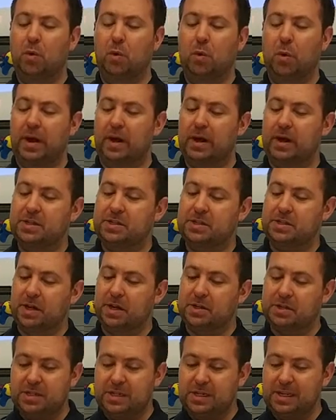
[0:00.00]
Where it
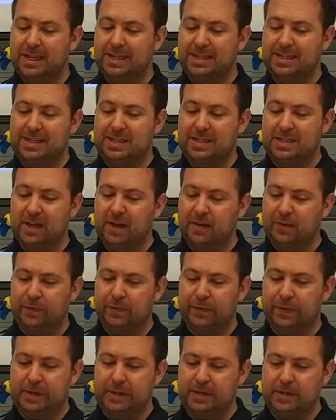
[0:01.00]
starts to get
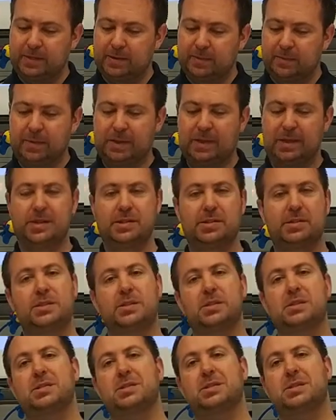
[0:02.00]
different is
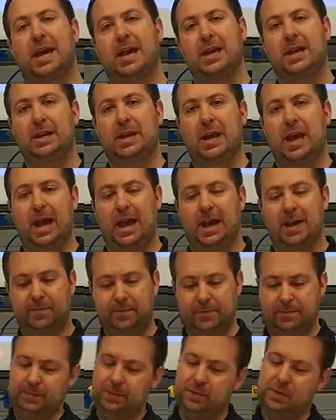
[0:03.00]
in the second half.
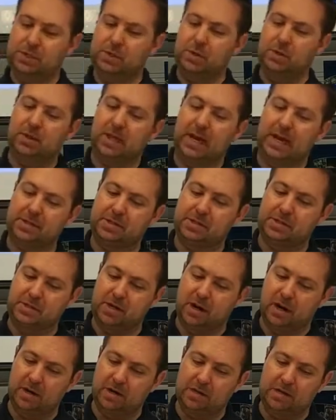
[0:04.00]
So let's
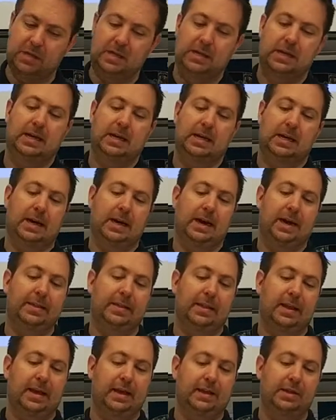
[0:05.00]
start
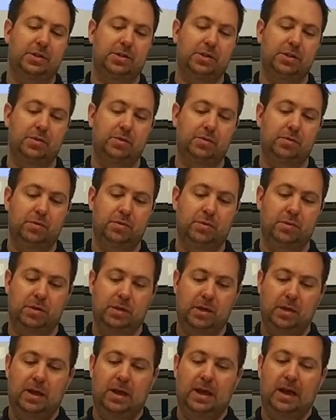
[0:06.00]
on line 2,
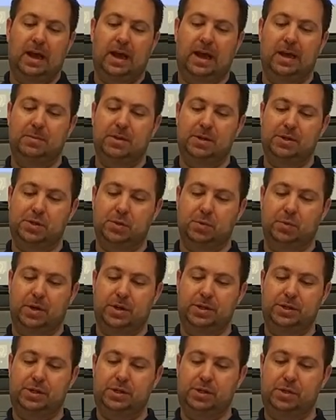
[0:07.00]
on measure
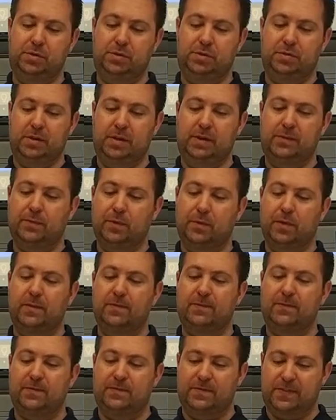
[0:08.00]
1, 2, 3,
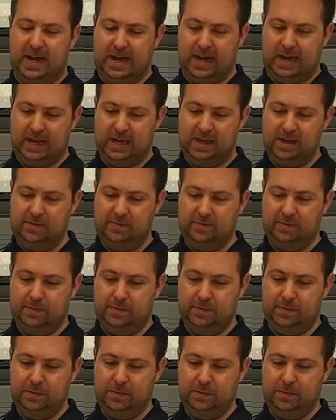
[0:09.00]
4, 5,